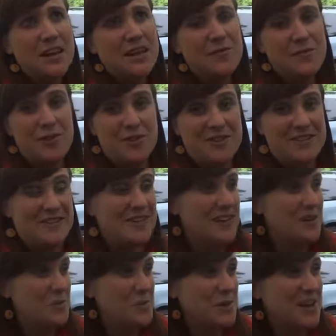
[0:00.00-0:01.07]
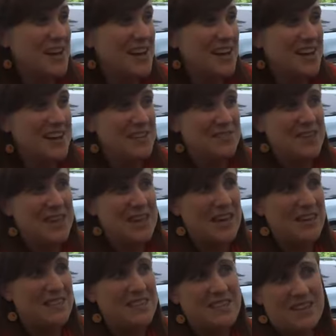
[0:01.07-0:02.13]
if you're seeing blood if they
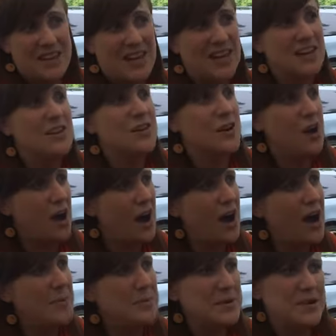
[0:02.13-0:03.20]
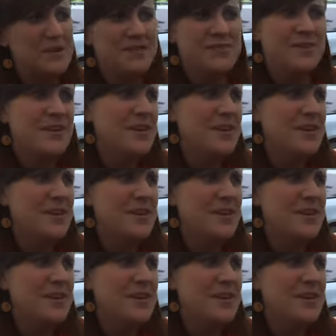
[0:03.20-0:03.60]
can't stand or hop if